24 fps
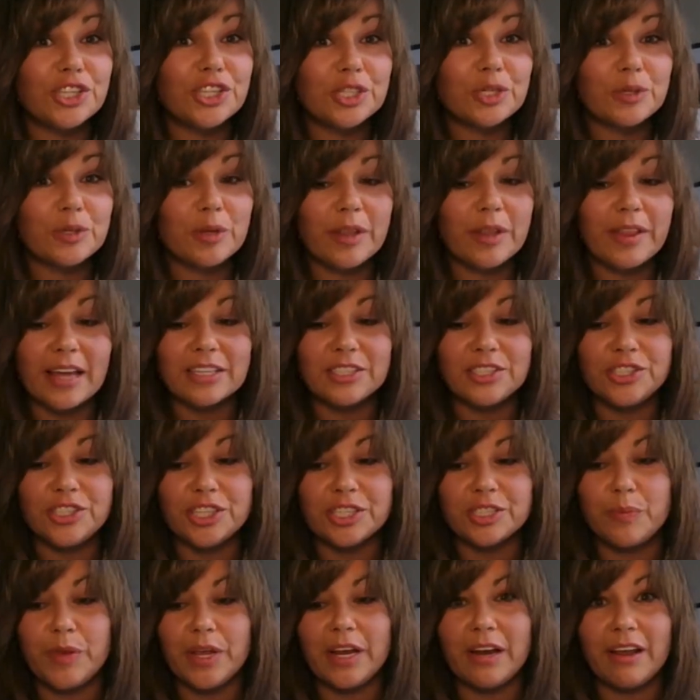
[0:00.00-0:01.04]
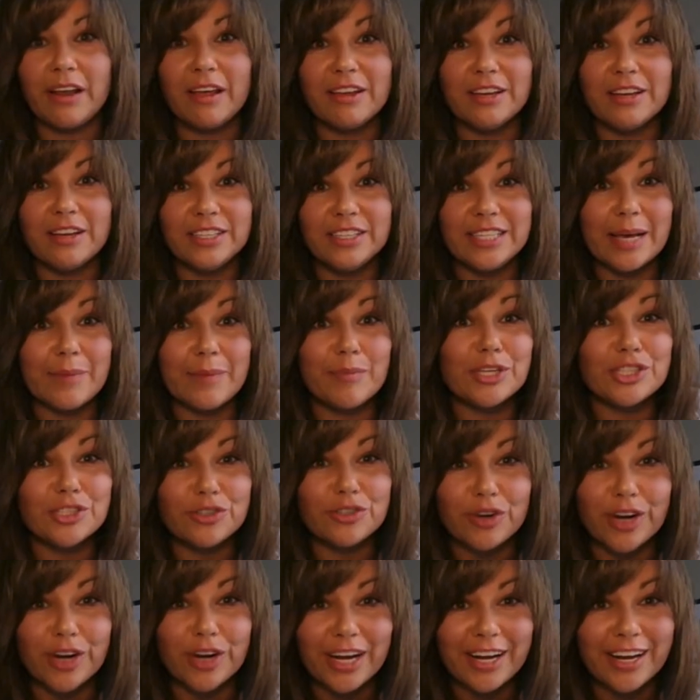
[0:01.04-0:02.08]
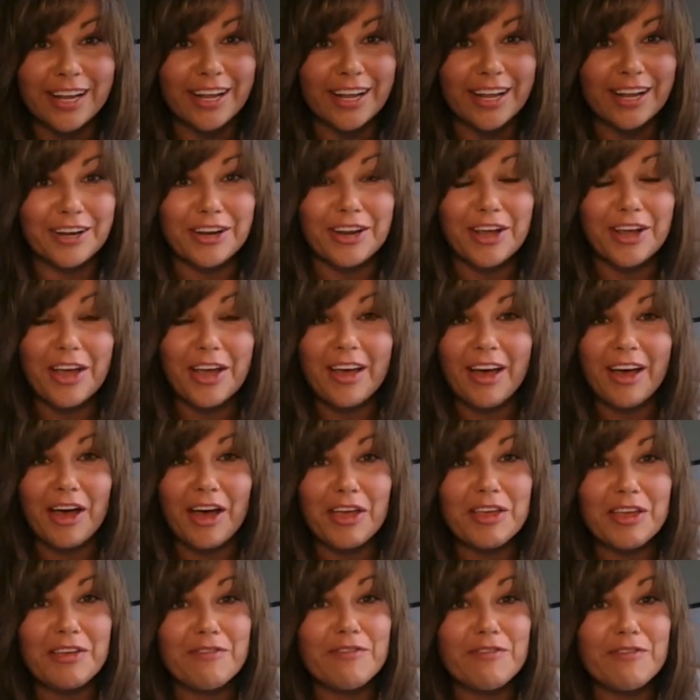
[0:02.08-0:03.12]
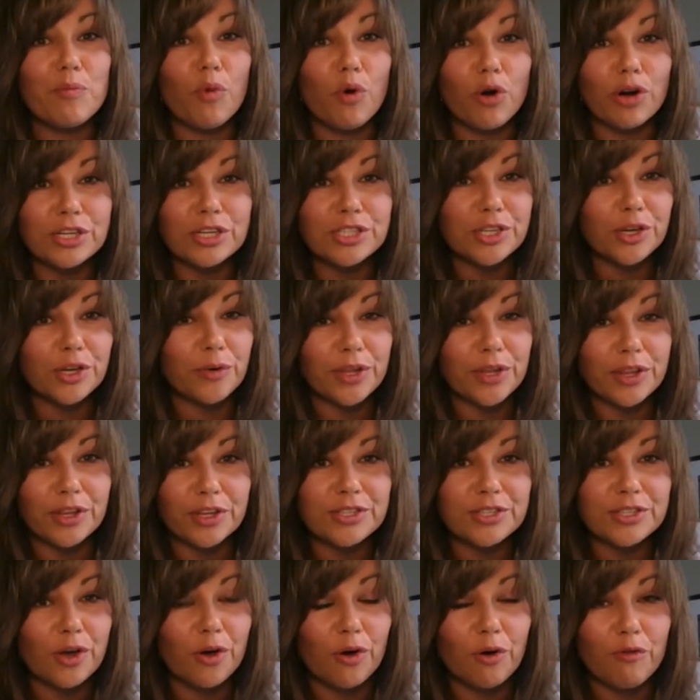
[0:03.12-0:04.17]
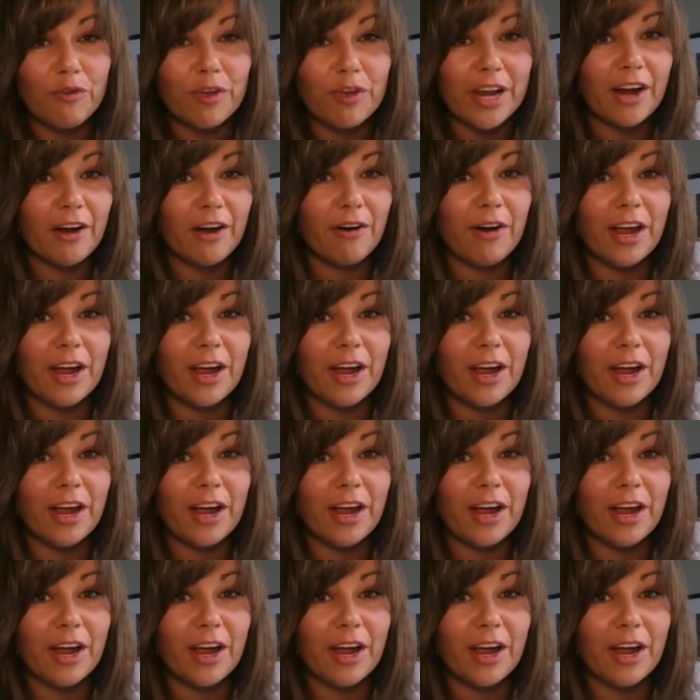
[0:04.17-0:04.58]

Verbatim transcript: that's just been demonstrated uh, even more so in this COVID era.